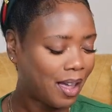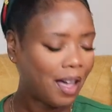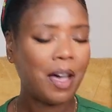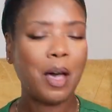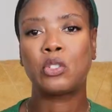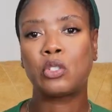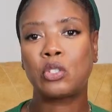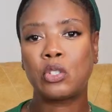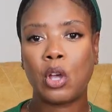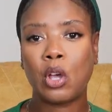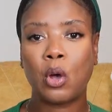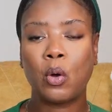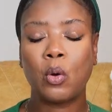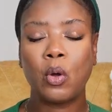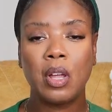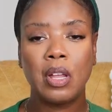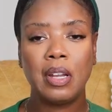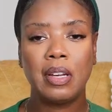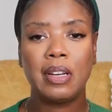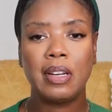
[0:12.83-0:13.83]
So
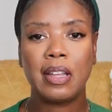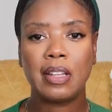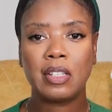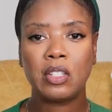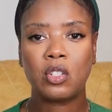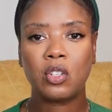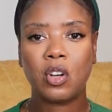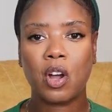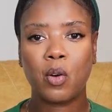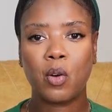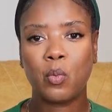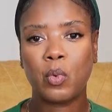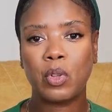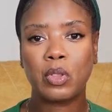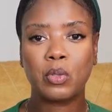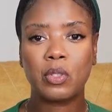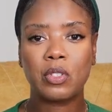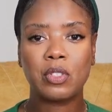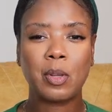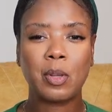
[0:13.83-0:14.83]
let's start with
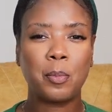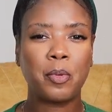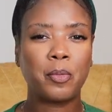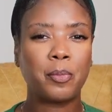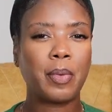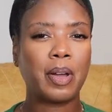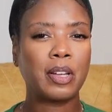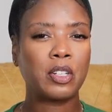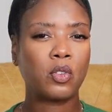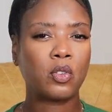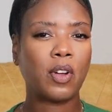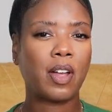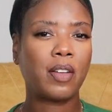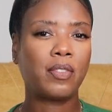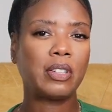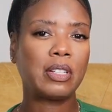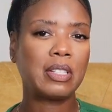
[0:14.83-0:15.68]
some of my travel